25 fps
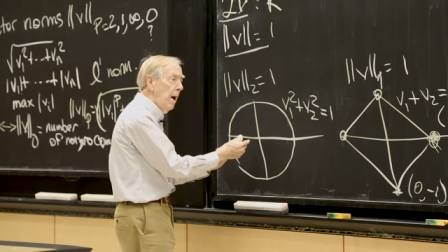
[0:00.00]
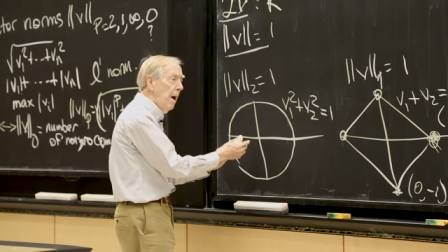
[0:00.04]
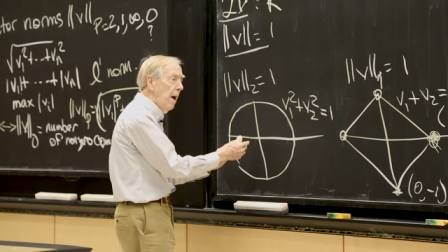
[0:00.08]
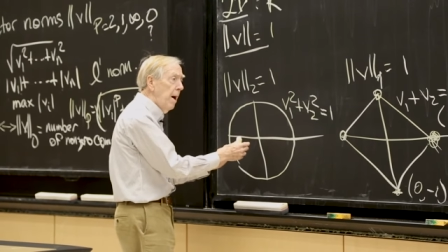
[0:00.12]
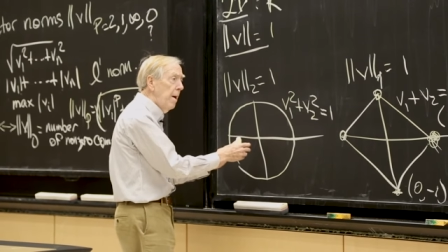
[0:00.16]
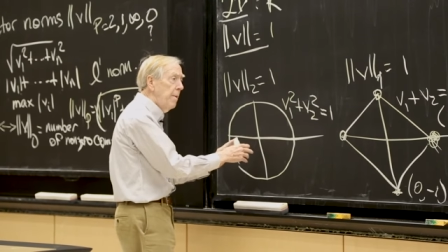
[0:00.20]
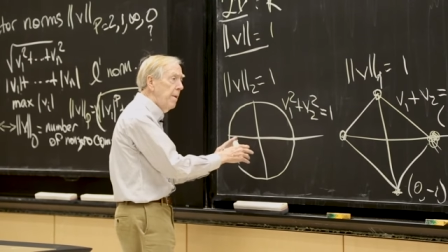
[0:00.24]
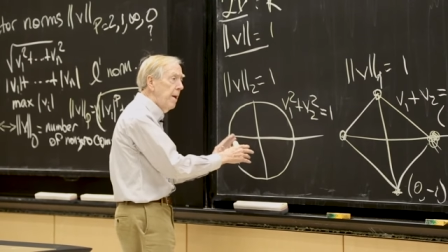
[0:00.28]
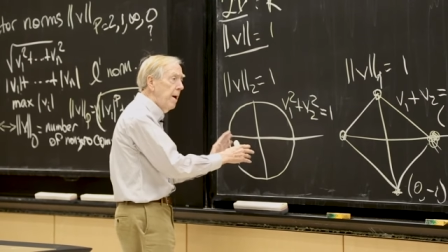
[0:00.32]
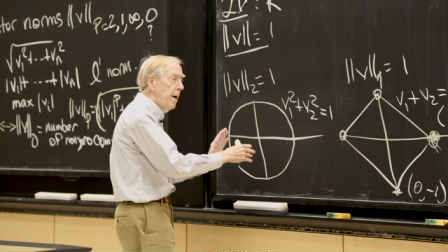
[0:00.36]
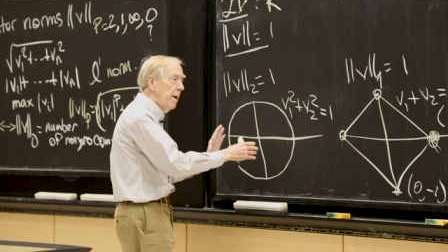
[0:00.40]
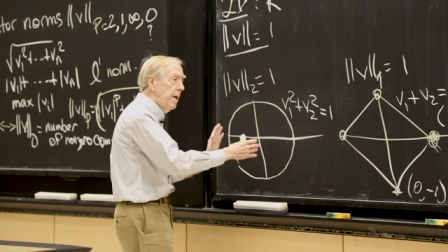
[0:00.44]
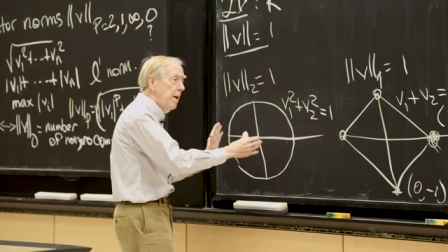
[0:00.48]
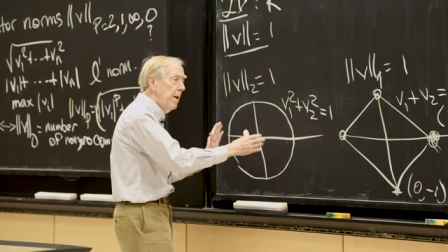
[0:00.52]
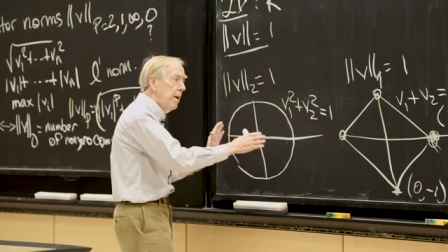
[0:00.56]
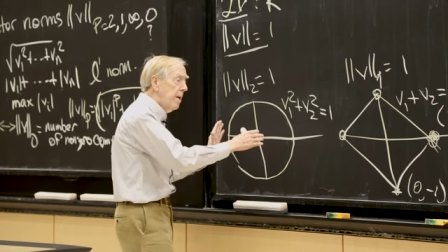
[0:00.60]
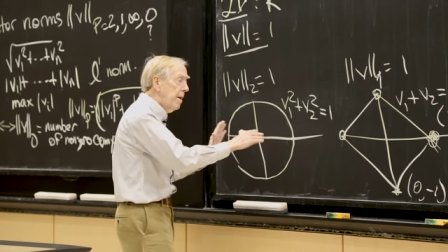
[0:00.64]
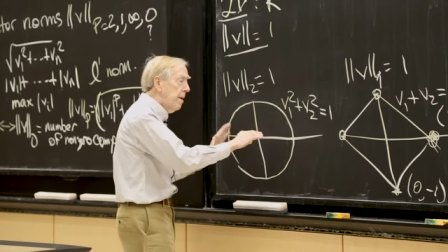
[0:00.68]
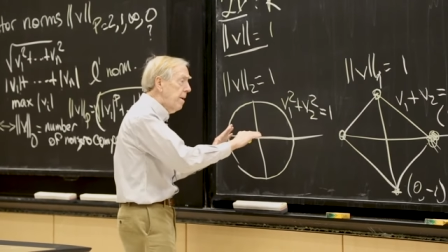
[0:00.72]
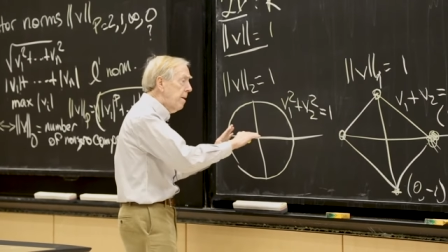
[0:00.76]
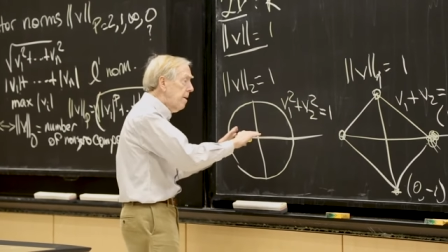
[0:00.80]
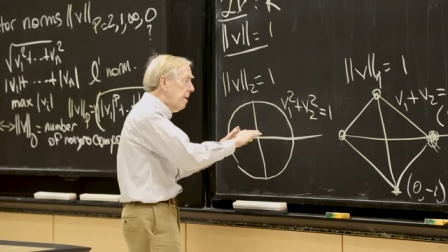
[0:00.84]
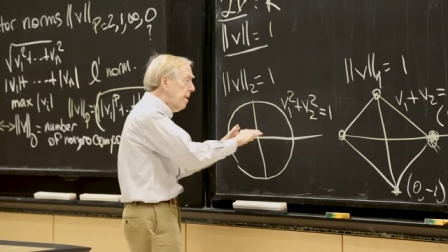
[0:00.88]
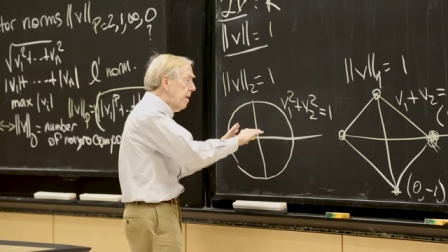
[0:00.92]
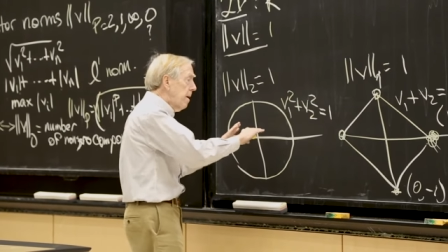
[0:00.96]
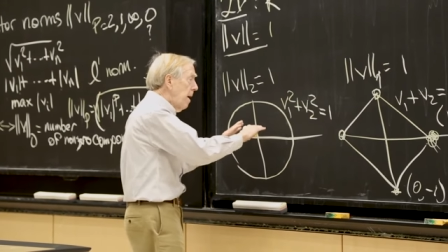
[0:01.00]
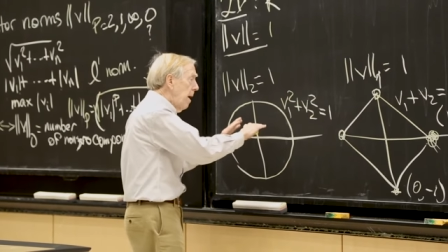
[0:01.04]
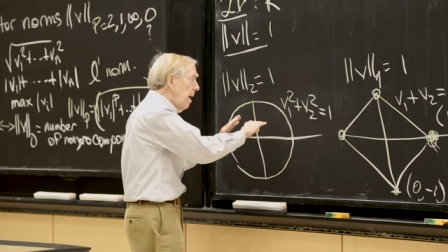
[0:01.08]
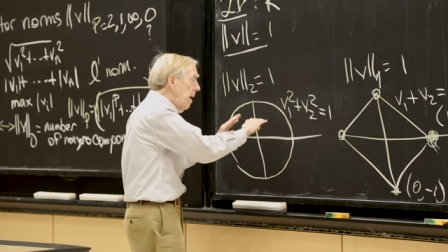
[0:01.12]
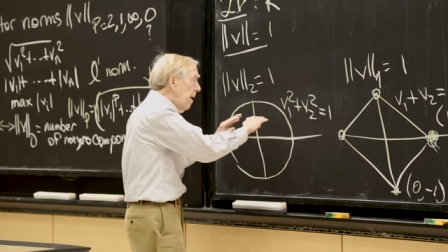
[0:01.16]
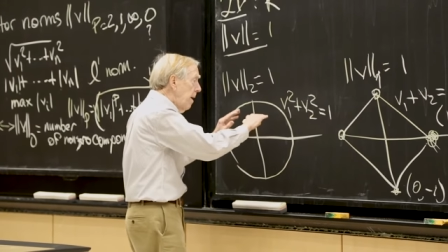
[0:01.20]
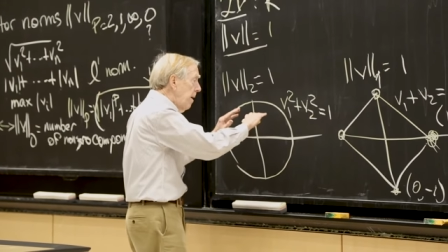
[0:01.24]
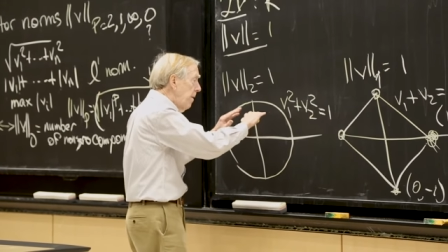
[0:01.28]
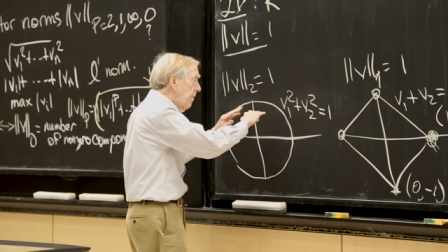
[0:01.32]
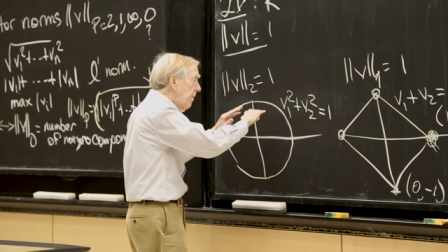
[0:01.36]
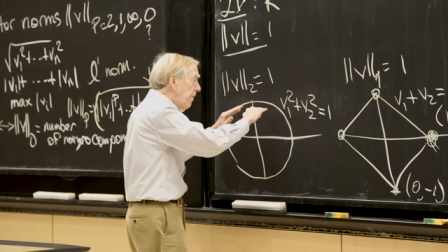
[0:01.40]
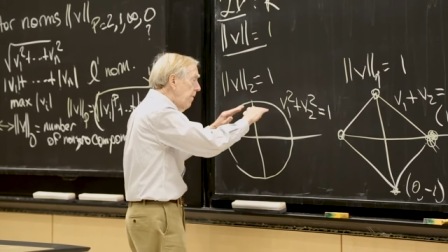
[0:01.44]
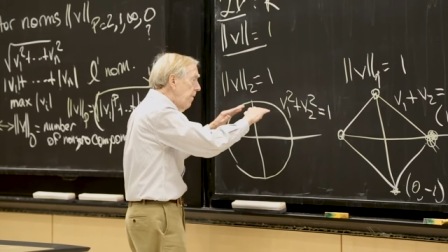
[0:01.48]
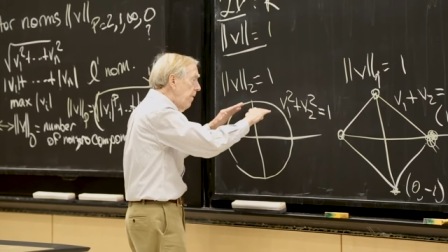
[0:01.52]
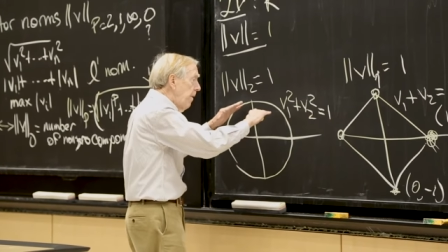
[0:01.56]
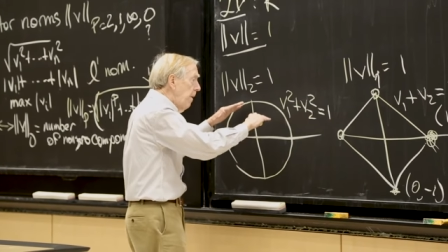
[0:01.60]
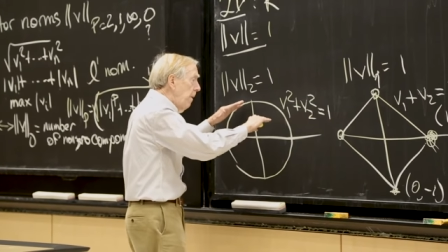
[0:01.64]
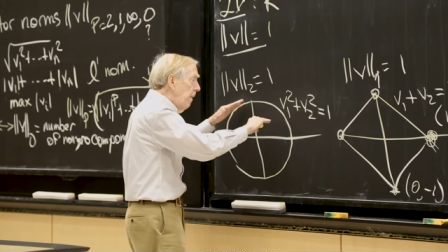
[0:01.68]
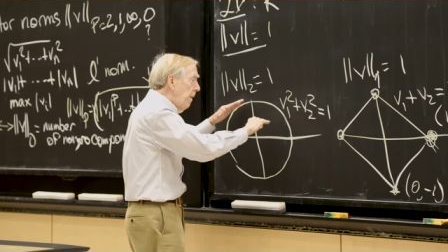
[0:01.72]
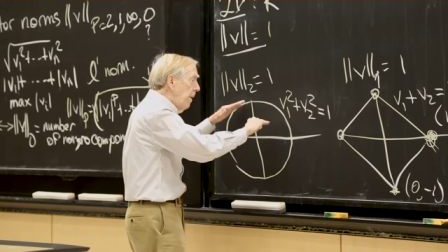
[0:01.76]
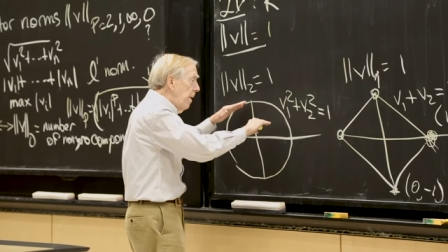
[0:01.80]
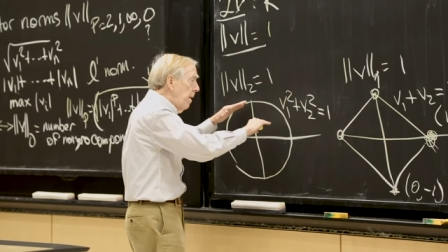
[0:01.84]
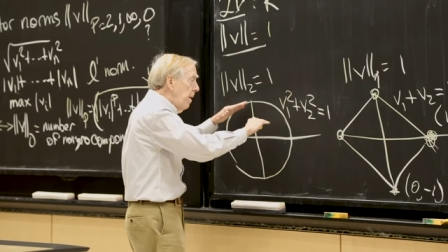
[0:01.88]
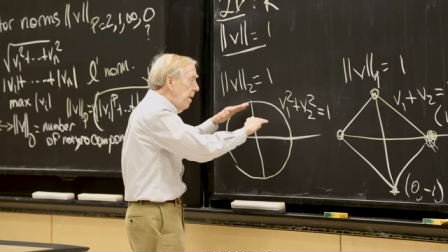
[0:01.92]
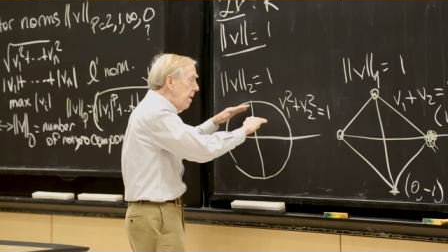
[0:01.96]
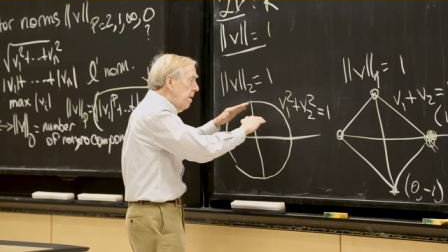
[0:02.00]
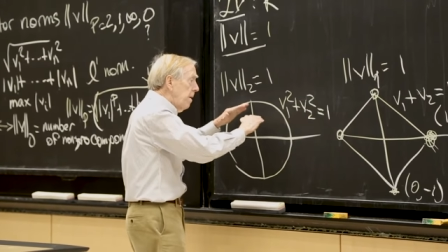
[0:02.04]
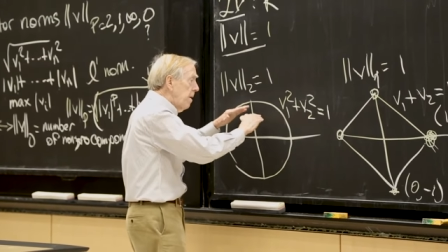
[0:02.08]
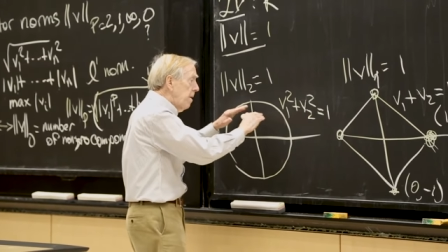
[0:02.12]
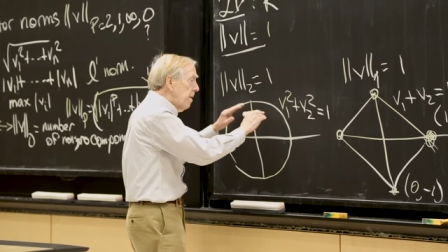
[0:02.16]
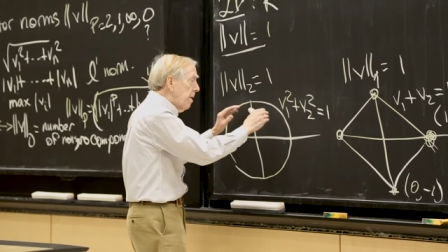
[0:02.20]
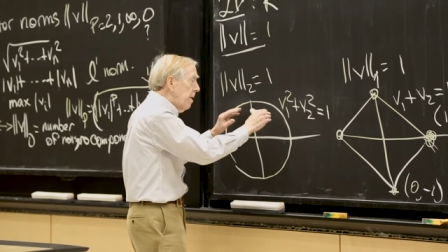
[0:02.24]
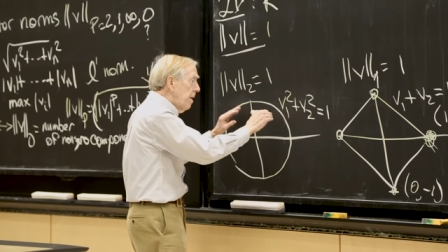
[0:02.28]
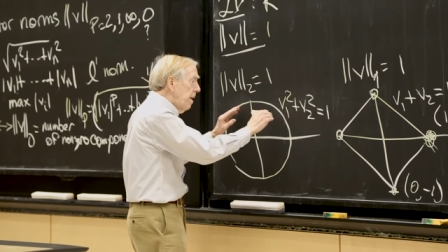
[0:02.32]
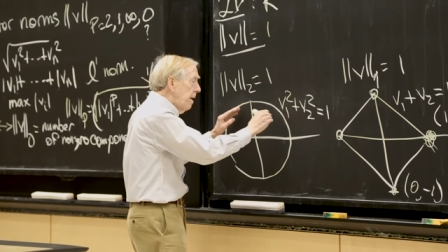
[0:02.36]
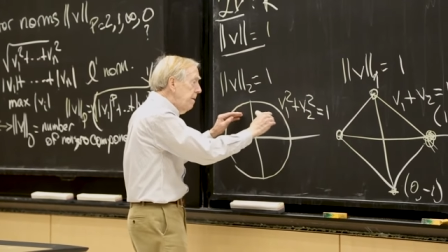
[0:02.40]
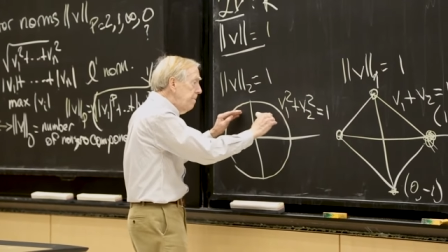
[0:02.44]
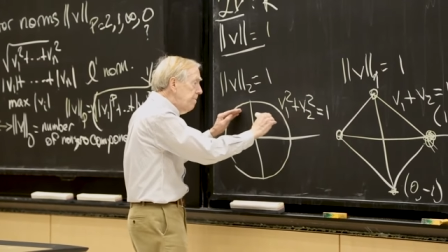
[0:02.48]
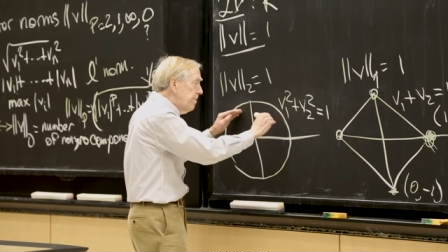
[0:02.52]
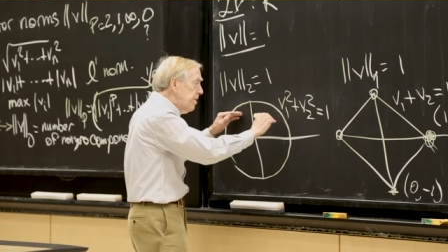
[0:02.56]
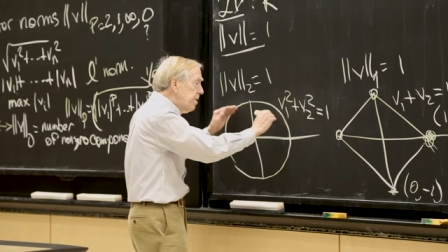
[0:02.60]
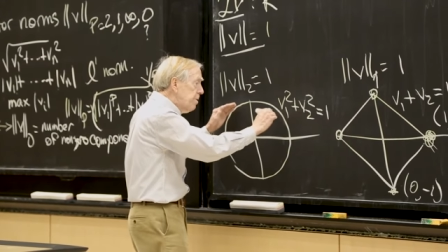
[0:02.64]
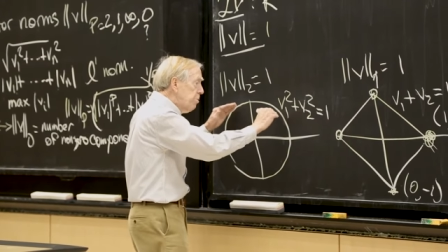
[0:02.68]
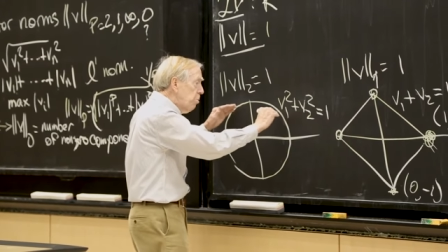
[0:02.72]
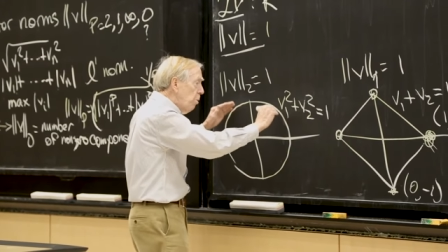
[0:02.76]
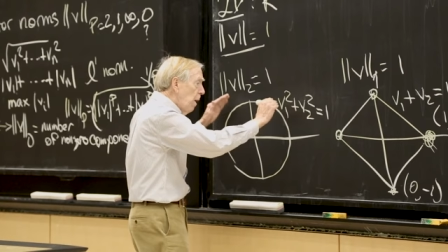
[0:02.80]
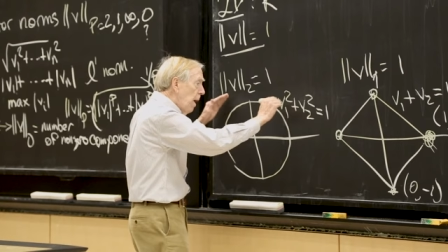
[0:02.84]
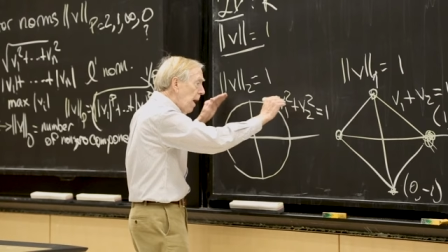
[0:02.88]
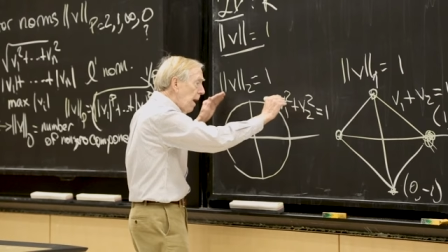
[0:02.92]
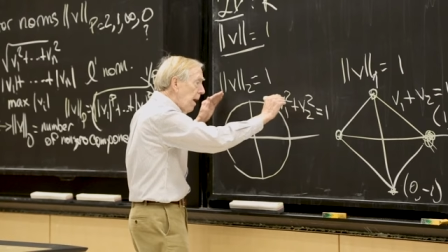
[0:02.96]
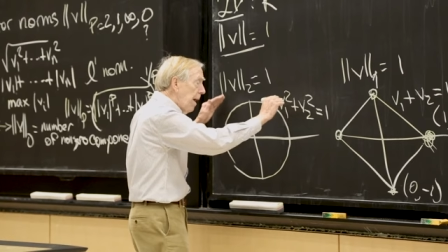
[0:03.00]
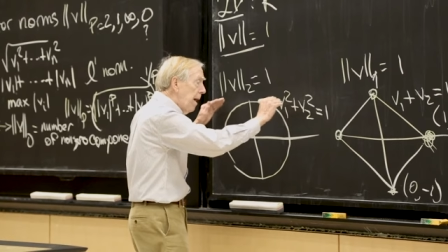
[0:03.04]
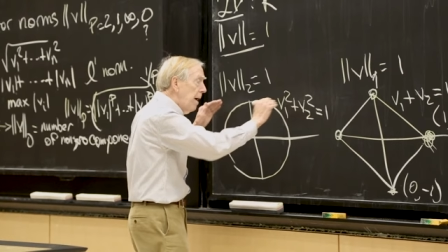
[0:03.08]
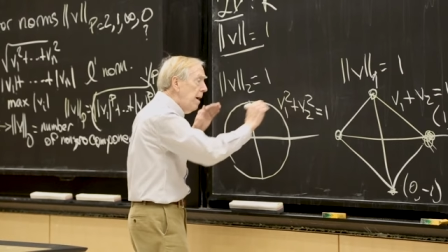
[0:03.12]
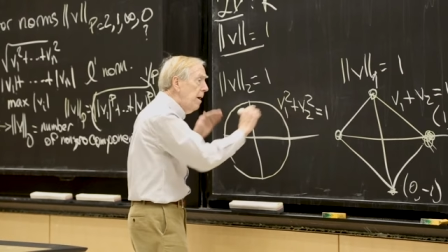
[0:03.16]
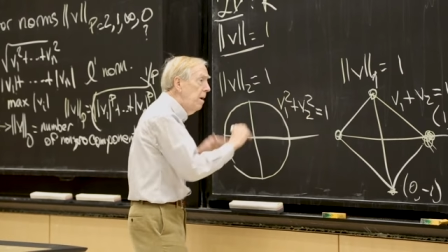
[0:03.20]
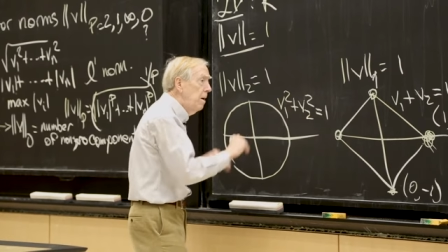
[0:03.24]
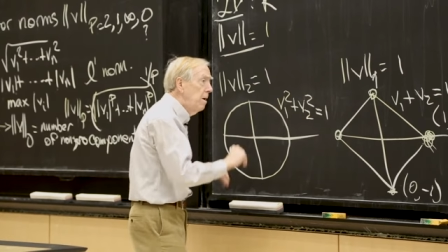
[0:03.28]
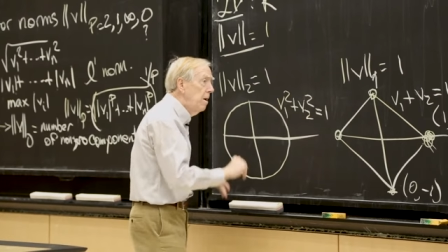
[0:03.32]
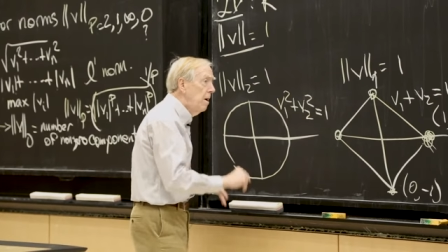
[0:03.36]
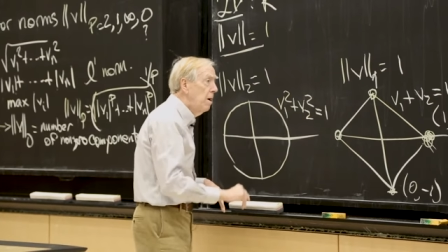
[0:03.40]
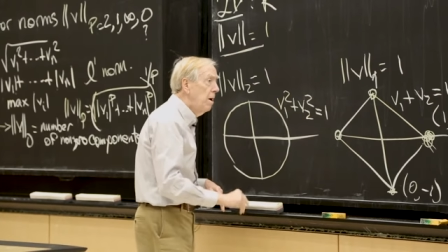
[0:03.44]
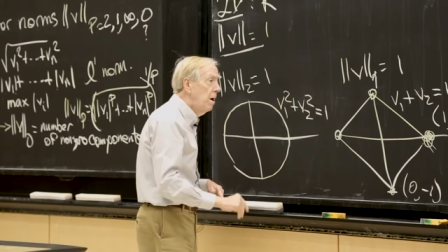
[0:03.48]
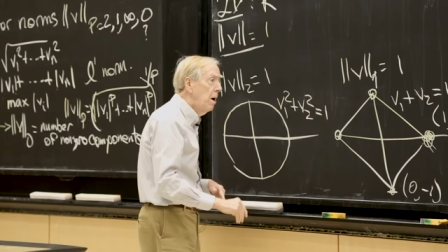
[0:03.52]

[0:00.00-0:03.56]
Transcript: And then it kind of it keeps swelling